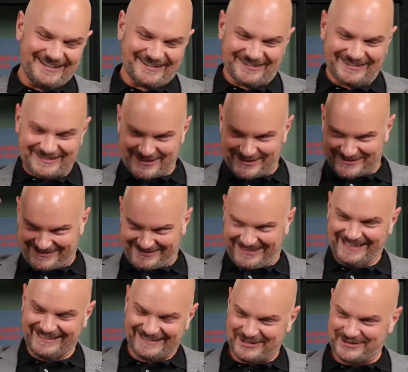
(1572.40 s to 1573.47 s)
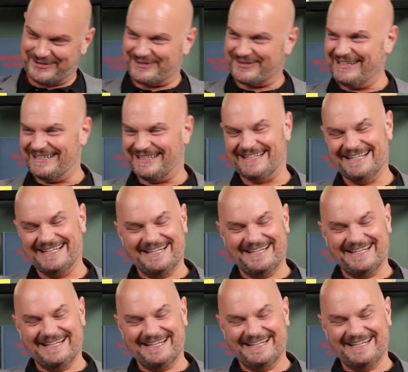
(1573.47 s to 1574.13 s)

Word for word: here. Just take this and read it.